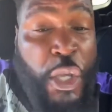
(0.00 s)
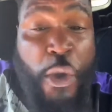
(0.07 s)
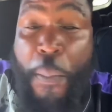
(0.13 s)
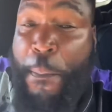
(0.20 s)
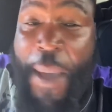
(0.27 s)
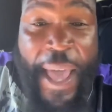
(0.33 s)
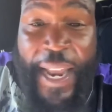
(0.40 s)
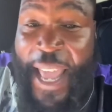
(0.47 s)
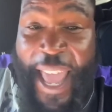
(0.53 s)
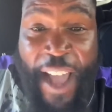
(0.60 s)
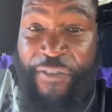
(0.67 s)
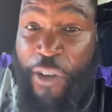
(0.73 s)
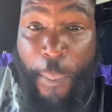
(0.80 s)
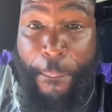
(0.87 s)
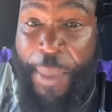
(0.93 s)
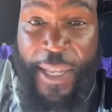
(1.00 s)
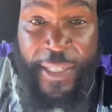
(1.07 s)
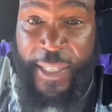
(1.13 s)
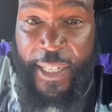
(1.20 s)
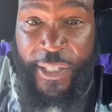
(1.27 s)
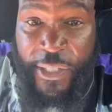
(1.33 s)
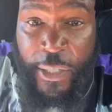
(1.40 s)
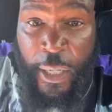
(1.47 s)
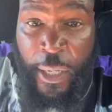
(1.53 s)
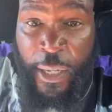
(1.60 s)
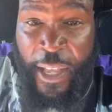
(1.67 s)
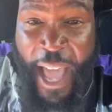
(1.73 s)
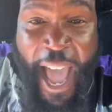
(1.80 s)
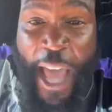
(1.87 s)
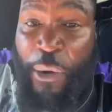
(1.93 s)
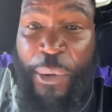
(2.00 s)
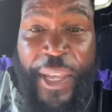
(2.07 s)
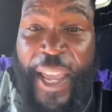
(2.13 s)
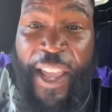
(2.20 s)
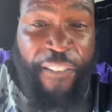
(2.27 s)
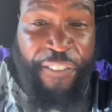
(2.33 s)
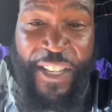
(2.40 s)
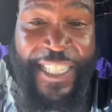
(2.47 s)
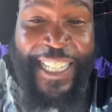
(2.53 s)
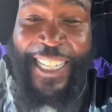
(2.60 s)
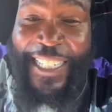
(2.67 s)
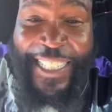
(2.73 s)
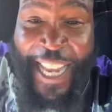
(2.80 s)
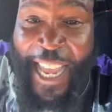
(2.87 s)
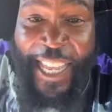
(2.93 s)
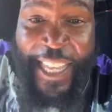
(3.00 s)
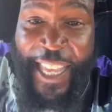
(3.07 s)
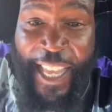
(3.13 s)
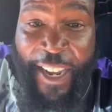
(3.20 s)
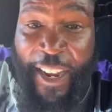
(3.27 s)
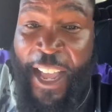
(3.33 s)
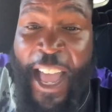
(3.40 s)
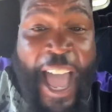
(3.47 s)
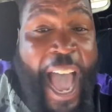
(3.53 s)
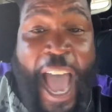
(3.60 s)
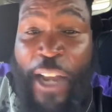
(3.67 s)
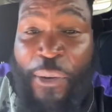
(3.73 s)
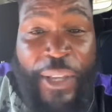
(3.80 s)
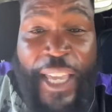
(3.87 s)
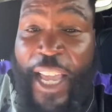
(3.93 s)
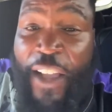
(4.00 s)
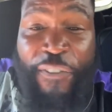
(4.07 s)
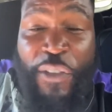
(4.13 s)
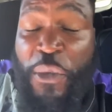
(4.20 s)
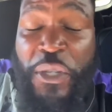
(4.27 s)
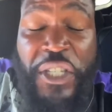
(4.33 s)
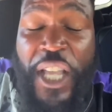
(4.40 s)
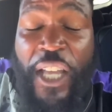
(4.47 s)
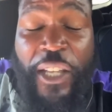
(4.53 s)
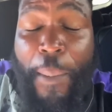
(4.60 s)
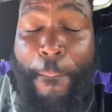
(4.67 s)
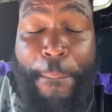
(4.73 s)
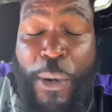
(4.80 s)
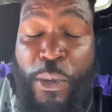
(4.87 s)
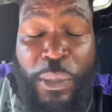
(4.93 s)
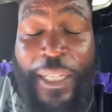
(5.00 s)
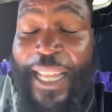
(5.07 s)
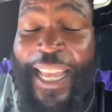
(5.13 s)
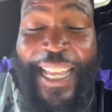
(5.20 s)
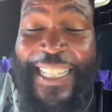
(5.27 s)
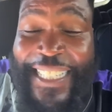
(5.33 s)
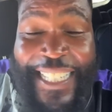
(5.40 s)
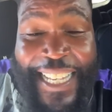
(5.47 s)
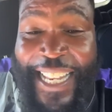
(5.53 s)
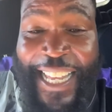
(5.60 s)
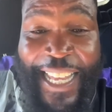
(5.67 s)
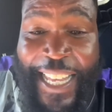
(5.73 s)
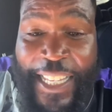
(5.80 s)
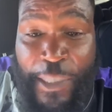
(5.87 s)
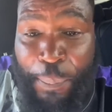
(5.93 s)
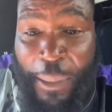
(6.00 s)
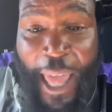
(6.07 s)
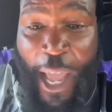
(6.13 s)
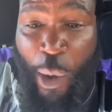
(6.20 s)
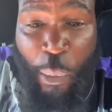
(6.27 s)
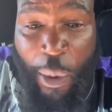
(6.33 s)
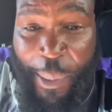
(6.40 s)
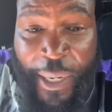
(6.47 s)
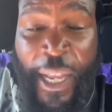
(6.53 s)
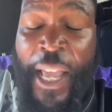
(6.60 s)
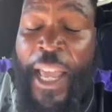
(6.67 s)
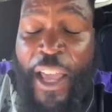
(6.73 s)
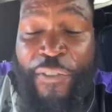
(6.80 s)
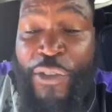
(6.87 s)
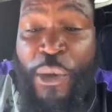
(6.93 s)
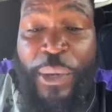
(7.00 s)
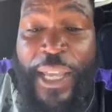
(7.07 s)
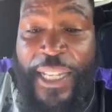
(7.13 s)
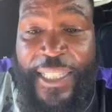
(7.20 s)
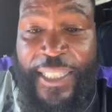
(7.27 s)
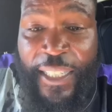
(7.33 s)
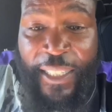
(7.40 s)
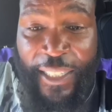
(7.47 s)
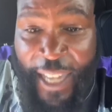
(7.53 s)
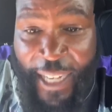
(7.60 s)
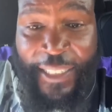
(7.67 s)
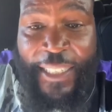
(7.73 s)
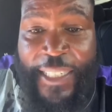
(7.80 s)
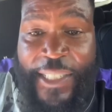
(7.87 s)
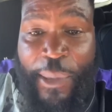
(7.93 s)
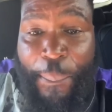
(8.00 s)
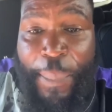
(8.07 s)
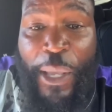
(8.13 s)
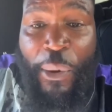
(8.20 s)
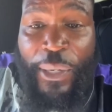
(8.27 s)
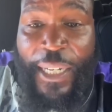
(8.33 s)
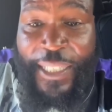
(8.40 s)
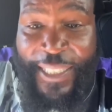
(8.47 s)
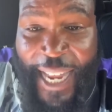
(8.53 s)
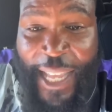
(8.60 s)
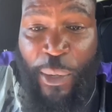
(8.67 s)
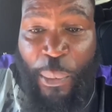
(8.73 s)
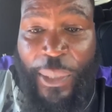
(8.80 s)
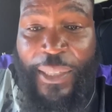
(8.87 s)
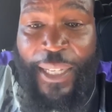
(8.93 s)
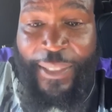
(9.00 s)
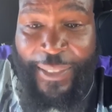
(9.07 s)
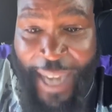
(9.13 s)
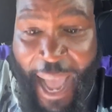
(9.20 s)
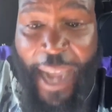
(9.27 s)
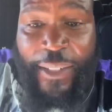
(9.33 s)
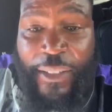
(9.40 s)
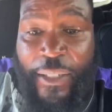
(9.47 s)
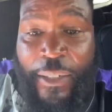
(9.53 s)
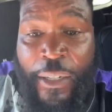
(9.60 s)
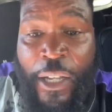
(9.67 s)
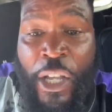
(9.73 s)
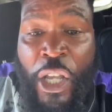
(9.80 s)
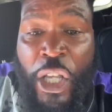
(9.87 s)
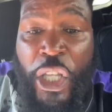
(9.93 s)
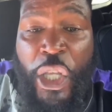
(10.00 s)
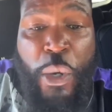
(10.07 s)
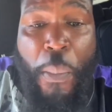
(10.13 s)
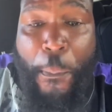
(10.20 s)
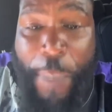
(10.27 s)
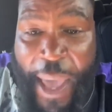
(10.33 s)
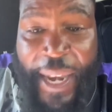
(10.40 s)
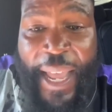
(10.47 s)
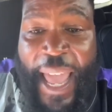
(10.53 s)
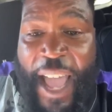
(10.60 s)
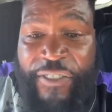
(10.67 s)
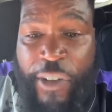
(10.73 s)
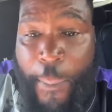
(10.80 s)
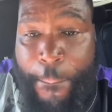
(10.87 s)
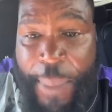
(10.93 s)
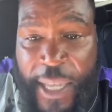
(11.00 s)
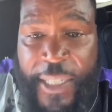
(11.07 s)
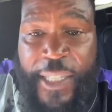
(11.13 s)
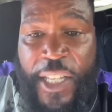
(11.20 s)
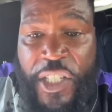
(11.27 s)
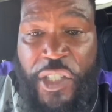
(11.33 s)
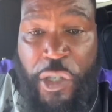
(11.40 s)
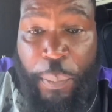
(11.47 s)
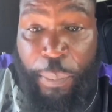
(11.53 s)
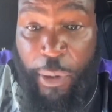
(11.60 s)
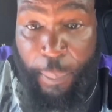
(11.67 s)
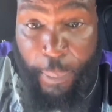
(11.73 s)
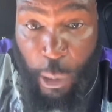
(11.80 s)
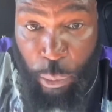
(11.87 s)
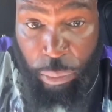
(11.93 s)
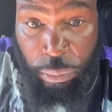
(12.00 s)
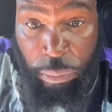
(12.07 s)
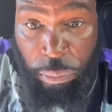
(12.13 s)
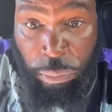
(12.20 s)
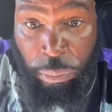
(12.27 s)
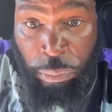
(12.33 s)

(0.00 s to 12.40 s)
You better have a business. I don't care if it's a daycare. I don't care if you selling bootleg CDs, black woman. If you get selected to be on a date with the doctor, you better have a business to promote.